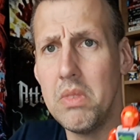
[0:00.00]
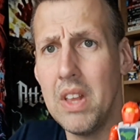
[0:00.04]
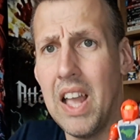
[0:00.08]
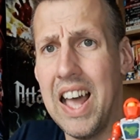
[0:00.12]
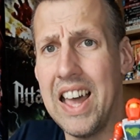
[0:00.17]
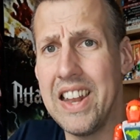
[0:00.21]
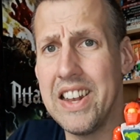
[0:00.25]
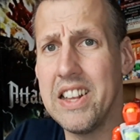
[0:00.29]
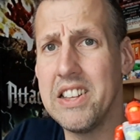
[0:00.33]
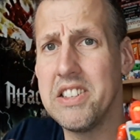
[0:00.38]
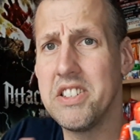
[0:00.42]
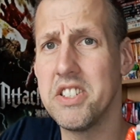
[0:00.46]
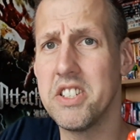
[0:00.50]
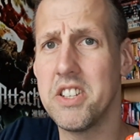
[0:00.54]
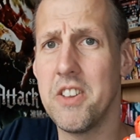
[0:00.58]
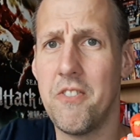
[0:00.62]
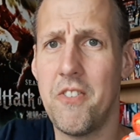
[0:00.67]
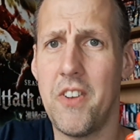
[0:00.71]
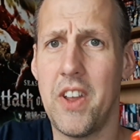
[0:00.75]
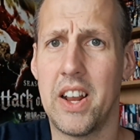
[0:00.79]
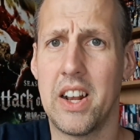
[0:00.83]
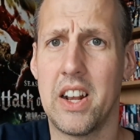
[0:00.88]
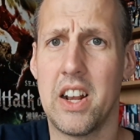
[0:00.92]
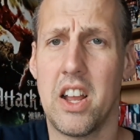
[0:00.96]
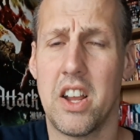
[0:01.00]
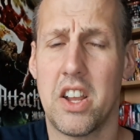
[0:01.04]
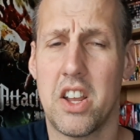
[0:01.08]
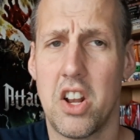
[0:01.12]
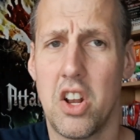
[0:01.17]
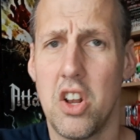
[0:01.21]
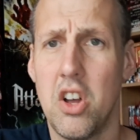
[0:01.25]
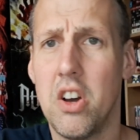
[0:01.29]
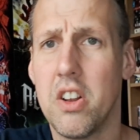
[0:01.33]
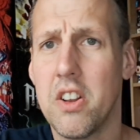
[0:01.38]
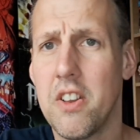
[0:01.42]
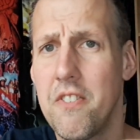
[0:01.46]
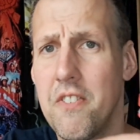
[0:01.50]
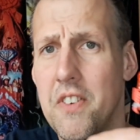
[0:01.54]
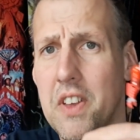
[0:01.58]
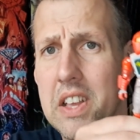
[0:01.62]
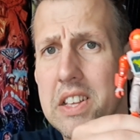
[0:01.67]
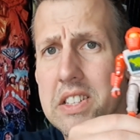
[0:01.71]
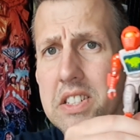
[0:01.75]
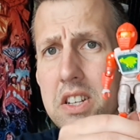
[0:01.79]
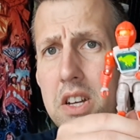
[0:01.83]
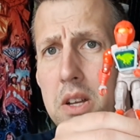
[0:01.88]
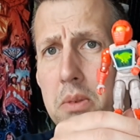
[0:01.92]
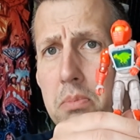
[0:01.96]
And this is the thing, like a lot of the figures I